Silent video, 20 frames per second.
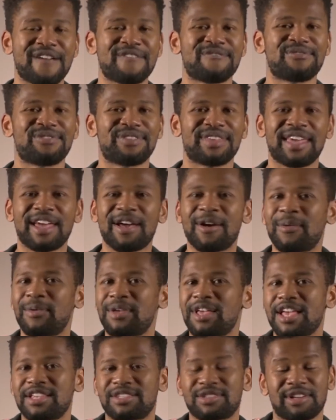Fear
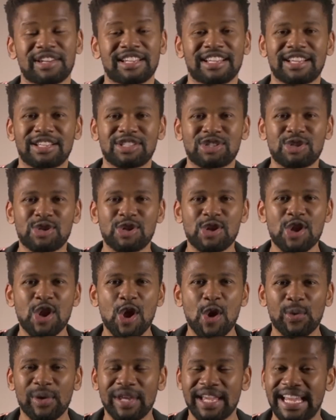is going to
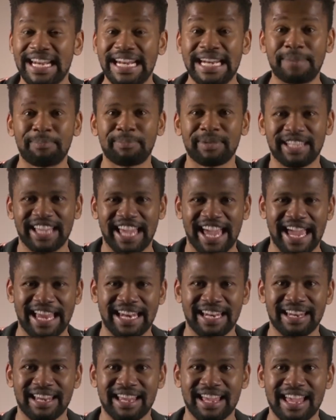slowly cripple
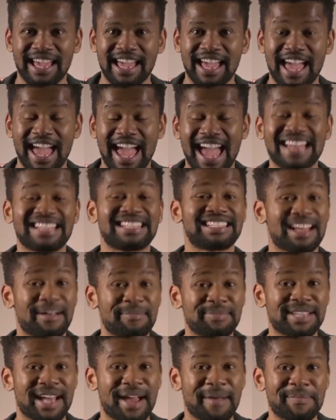in and
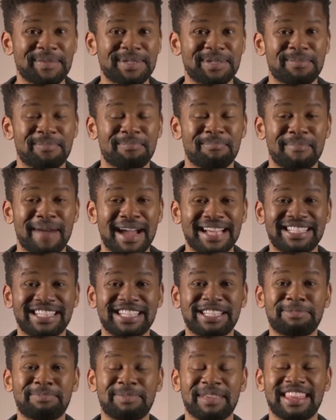sometimes might
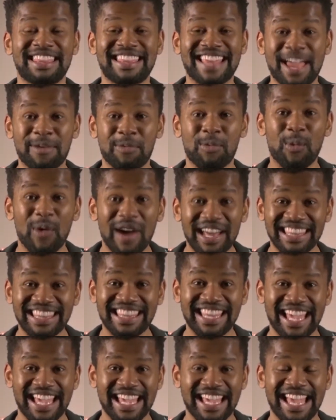just be that one
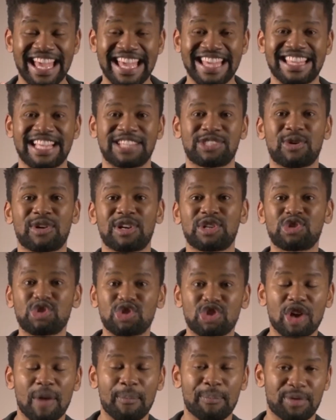thing that's going to
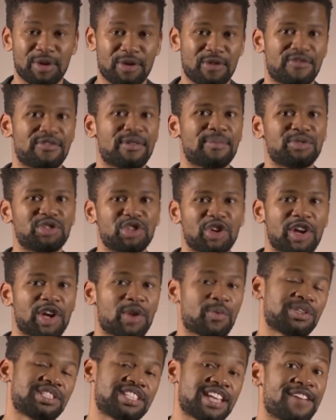stop you from doing
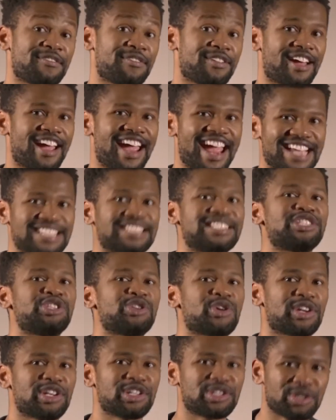whatever it is that
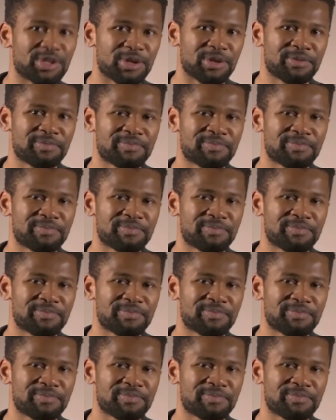you're going to do.